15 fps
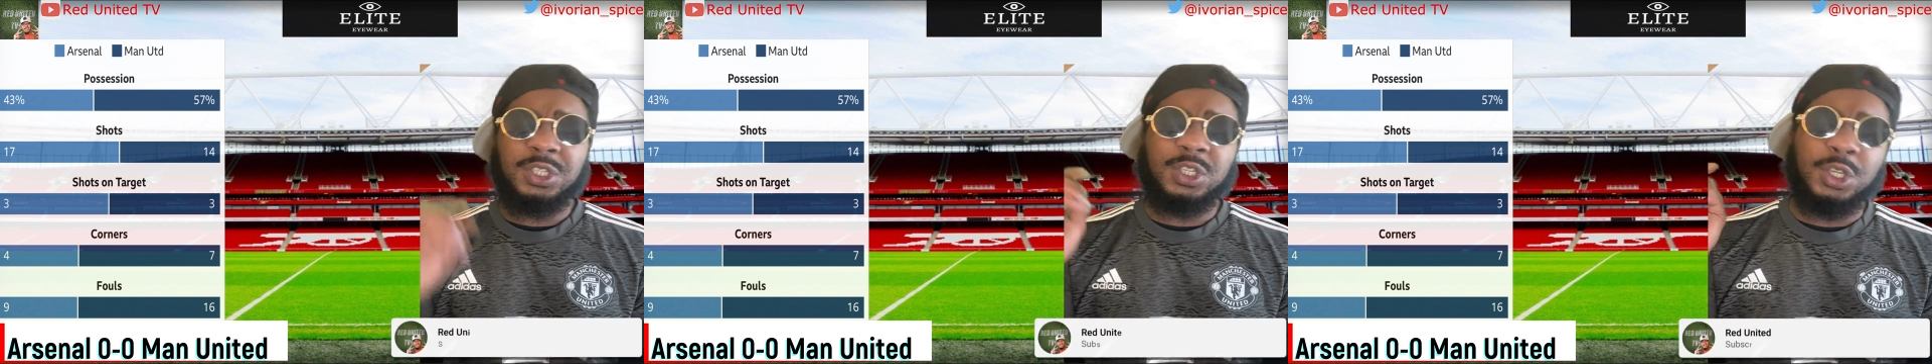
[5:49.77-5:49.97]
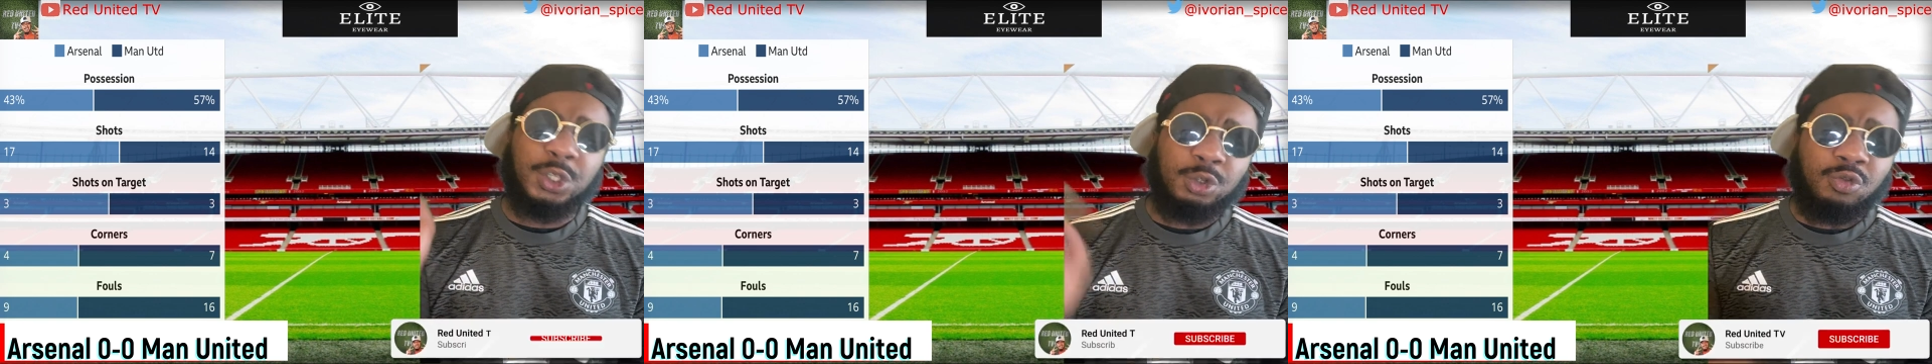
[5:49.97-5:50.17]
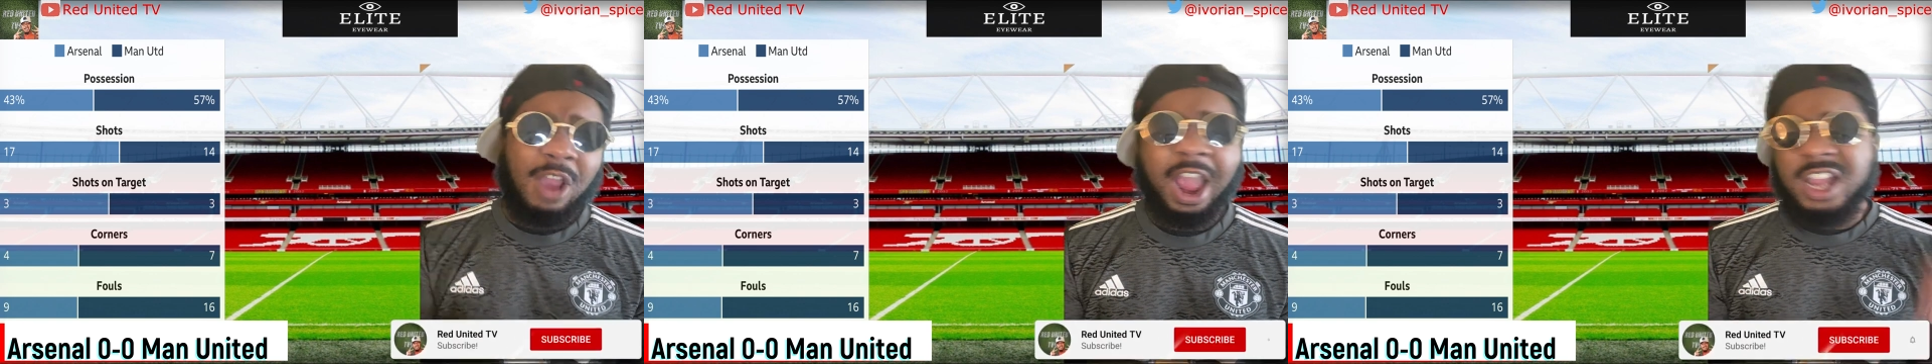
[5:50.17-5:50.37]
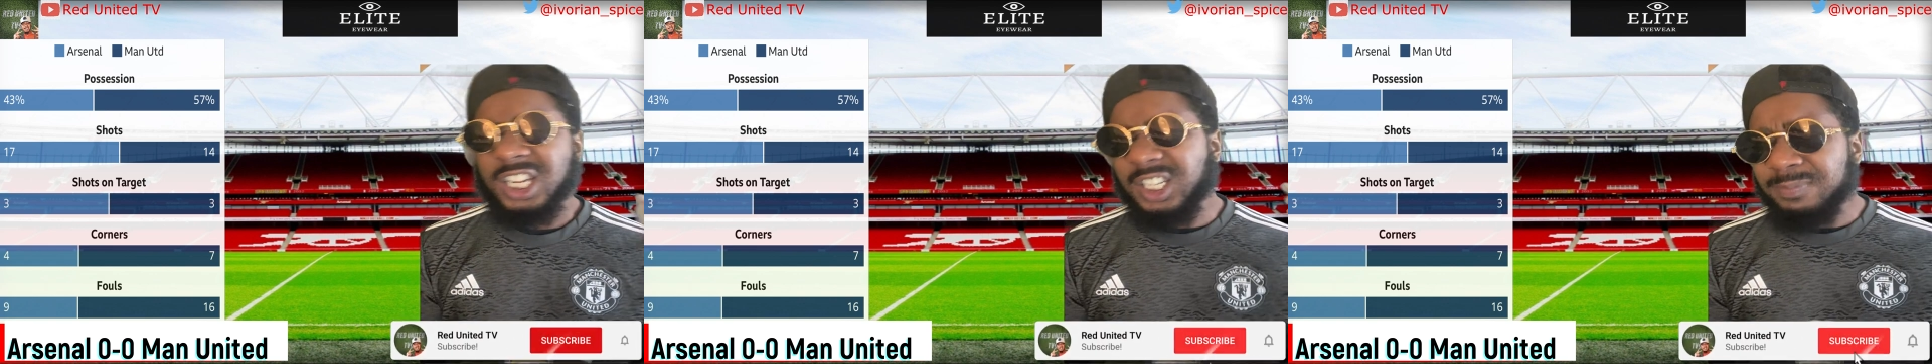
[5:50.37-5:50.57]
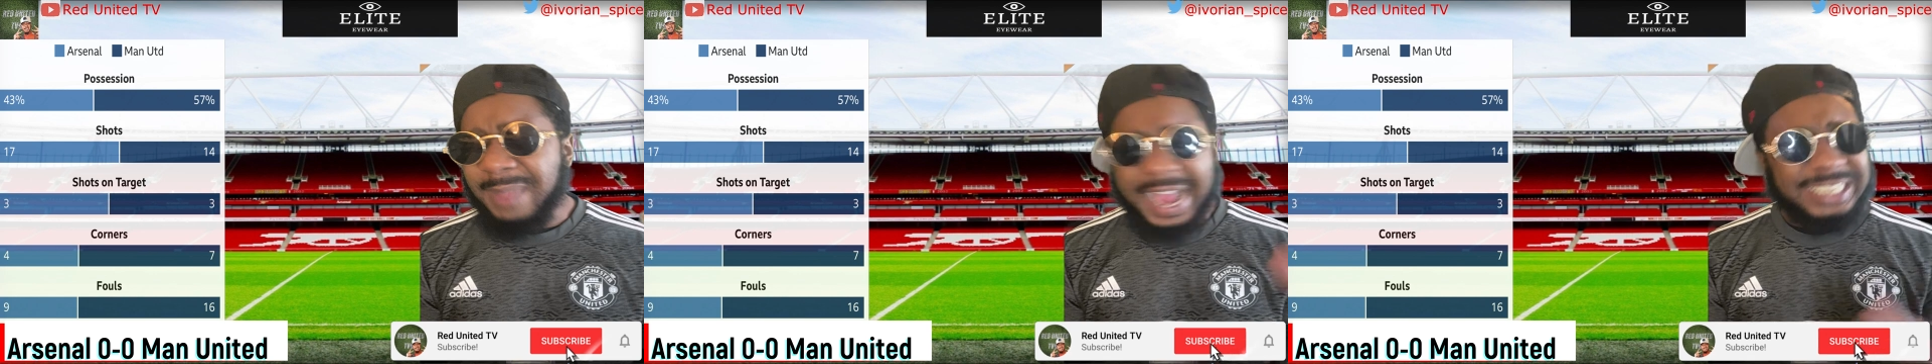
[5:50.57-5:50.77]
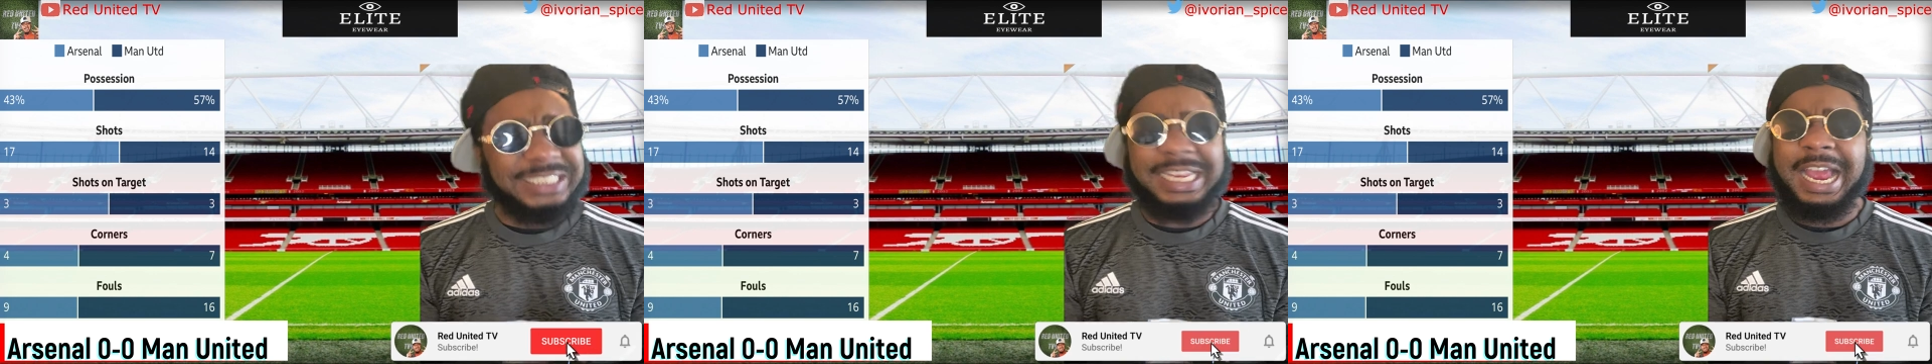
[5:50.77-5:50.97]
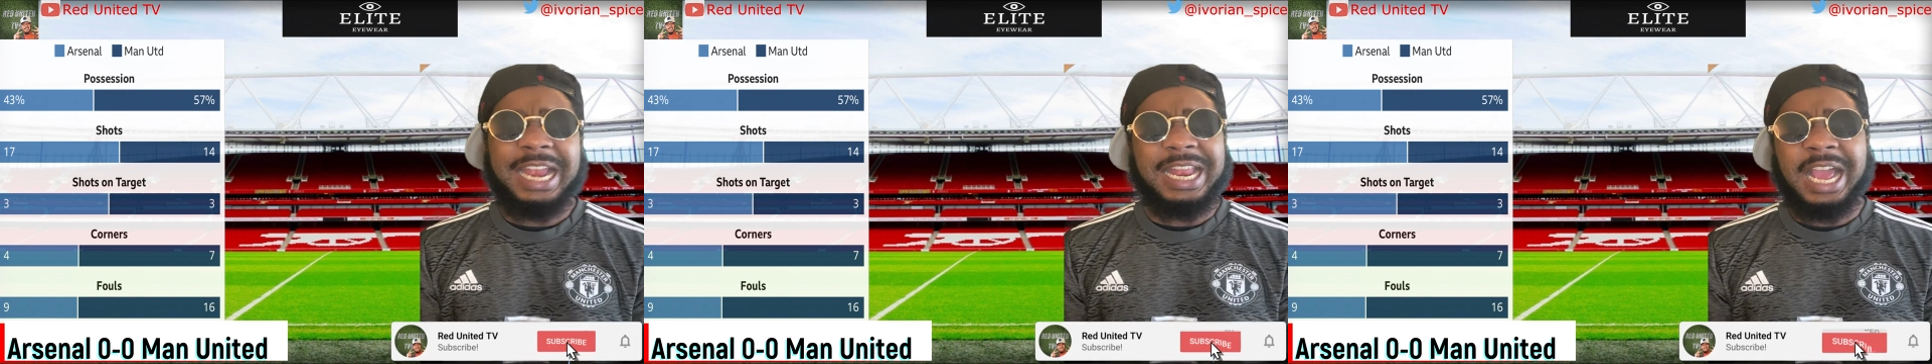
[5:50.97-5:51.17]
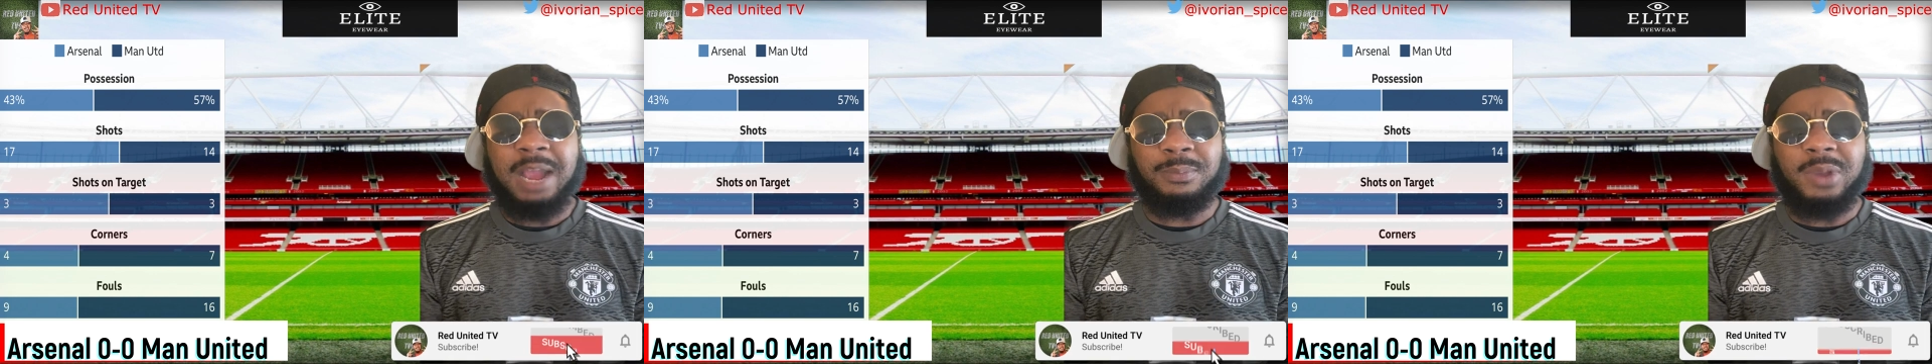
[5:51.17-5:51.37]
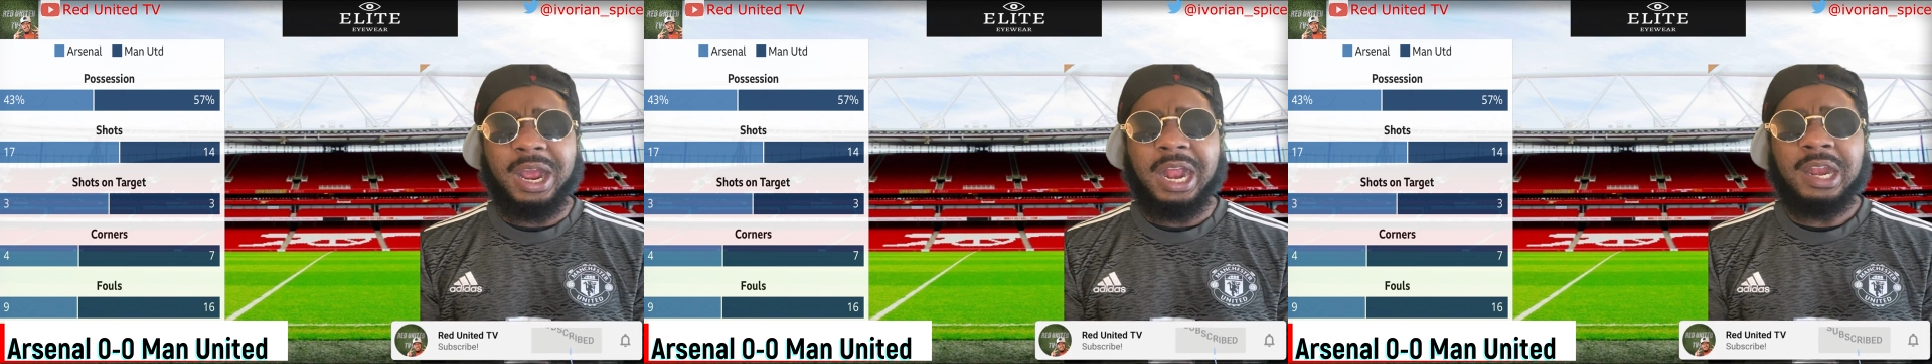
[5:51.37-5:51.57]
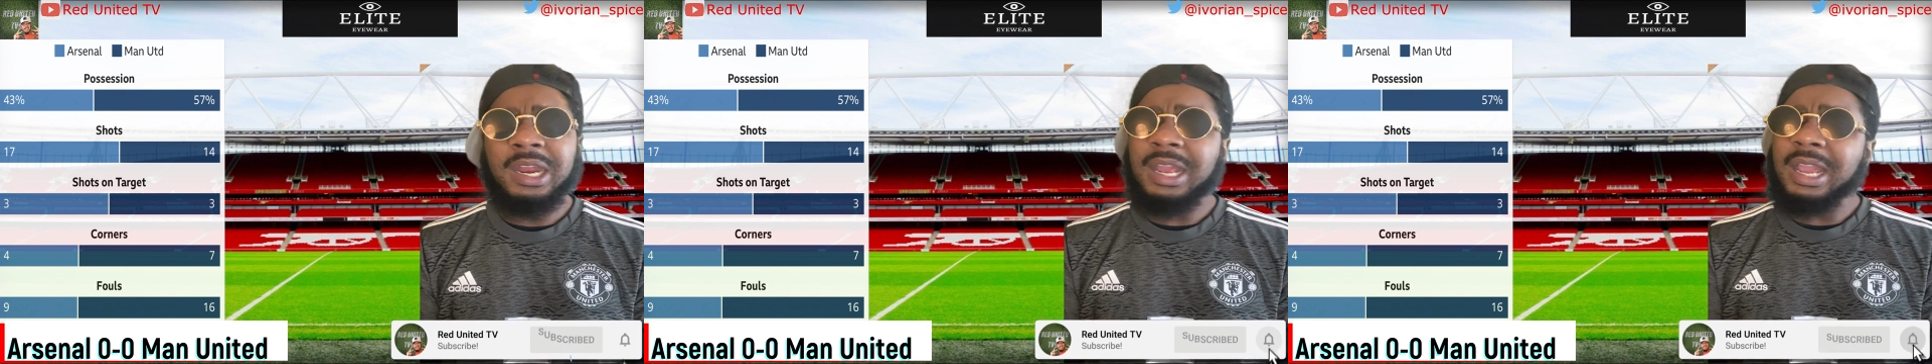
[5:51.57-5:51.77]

subscribe, smash that like button.